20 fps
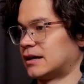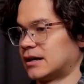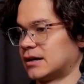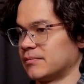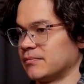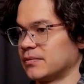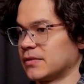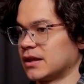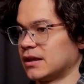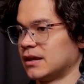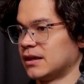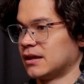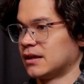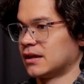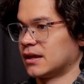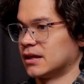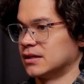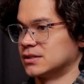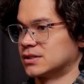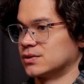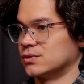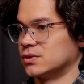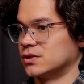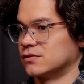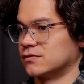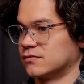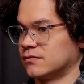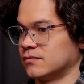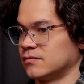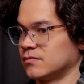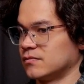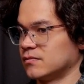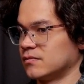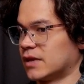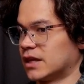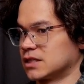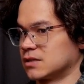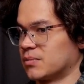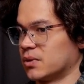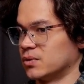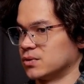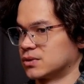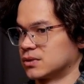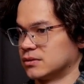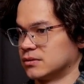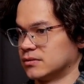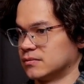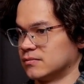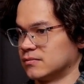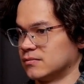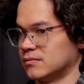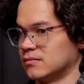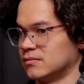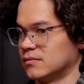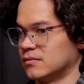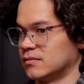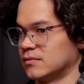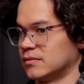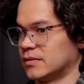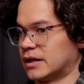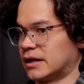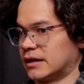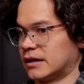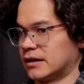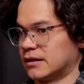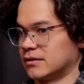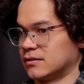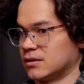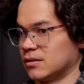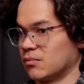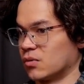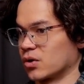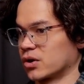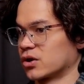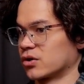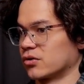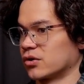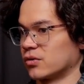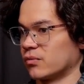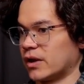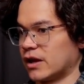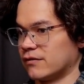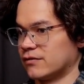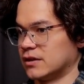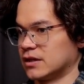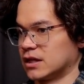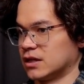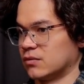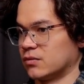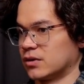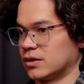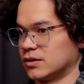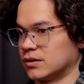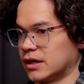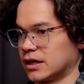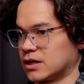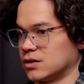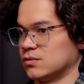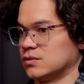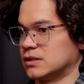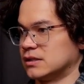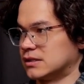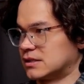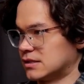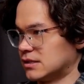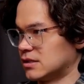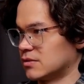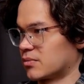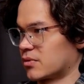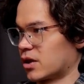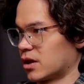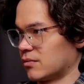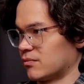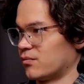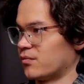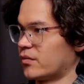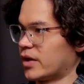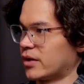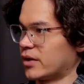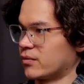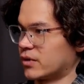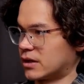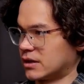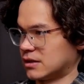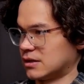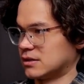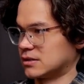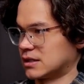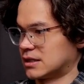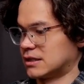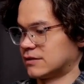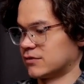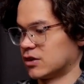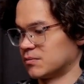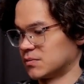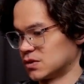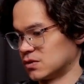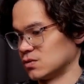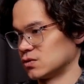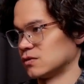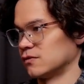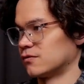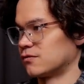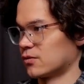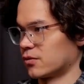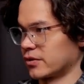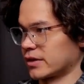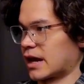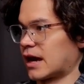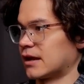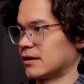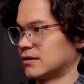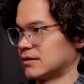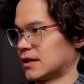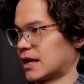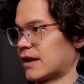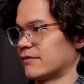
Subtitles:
And so as opposed to the more current way of thinking, where like you can see the problem and what it is and develop a solution for that, and